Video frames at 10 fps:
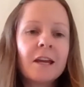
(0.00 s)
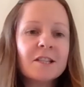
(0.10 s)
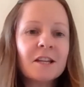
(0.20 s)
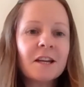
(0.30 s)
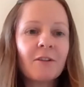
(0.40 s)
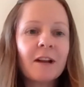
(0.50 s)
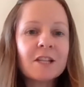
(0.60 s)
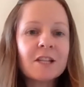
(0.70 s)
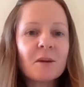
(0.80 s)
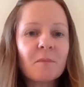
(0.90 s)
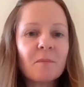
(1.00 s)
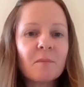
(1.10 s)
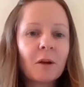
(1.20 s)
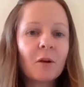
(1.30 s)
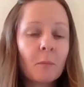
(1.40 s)
is there a
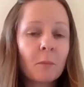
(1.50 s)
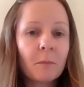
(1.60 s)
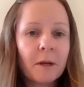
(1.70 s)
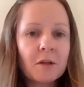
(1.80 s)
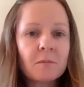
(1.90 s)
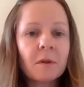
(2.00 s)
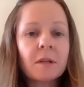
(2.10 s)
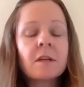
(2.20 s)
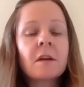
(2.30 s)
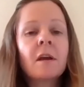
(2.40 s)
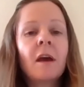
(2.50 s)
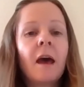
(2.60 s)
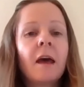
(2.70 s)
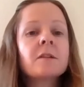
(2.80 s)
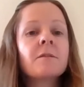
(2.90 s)
relationship between corporal punishment
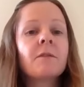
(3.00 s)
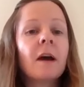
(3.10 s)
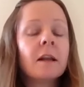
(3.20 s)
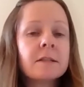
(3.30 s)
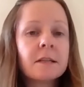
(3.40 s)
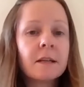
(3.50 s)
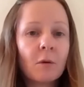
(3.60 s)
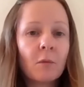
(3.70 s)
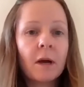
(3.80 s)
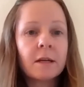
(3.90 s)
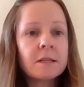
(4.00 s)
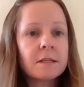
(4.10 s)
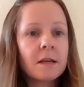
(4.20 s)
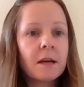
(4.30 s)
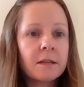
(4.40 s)
and violence in the wider
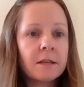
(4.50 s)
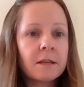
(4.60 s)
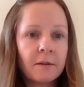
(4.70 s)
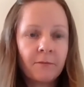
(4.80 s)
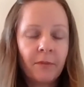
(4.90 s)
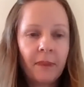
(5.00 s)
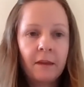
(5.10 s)
society?